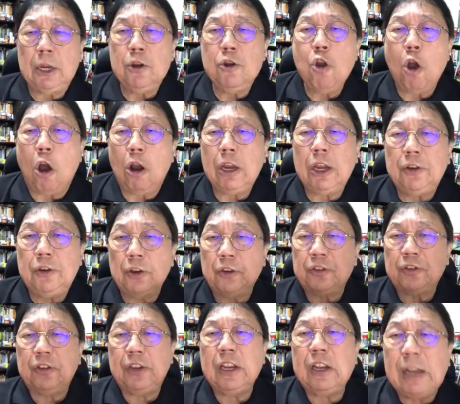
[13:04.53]
knowledge, your
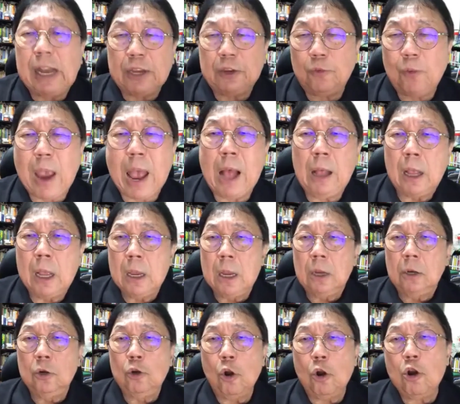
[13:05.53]
skill as well.
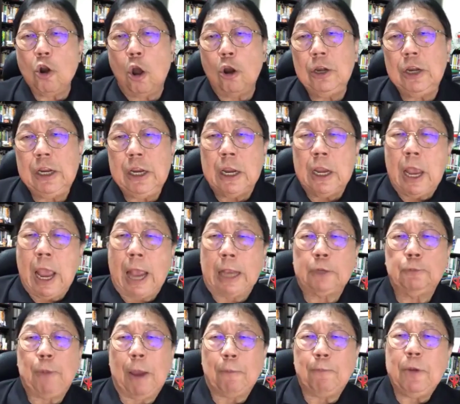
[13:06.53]
Don't only
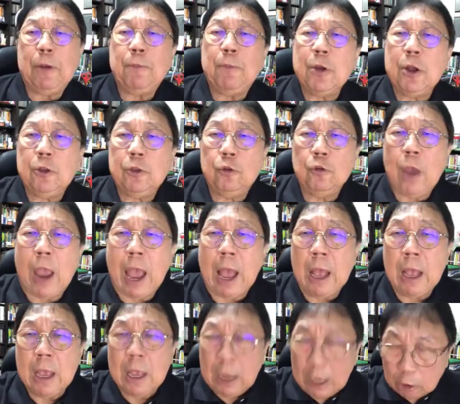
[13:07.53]
expect people to
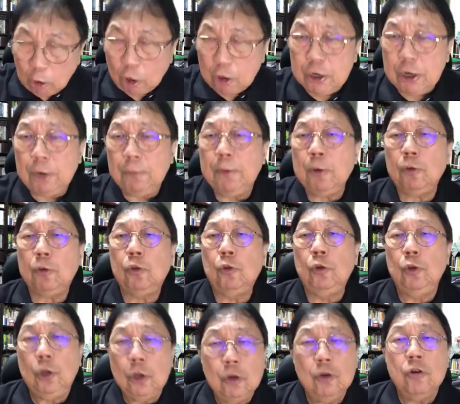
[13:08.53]
contribute to
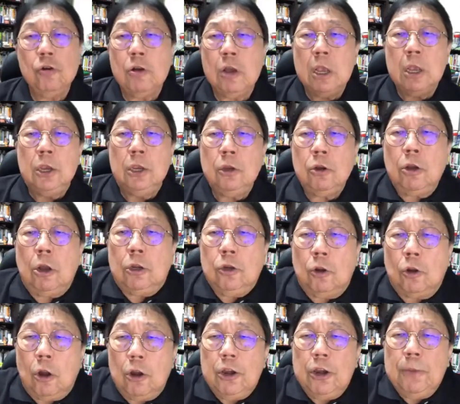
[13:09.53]
you, you got to
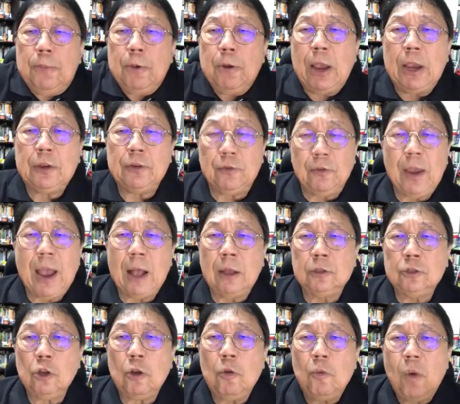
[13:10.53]
contribute as well.
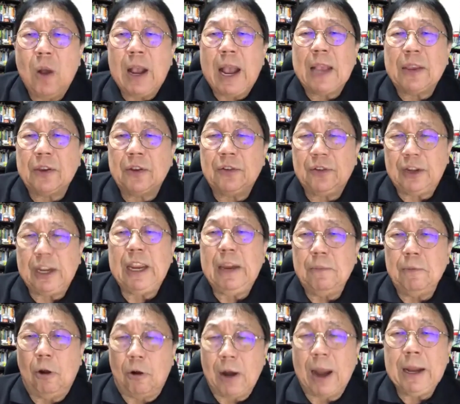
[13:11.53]
So work as a
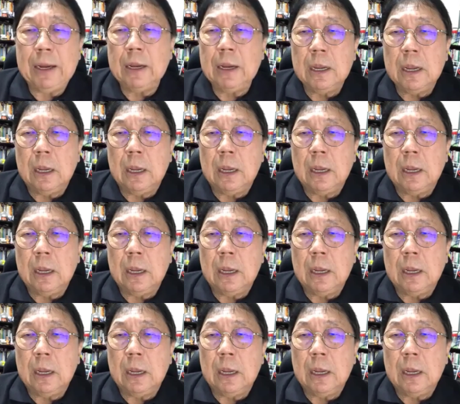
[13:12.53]
team, all right?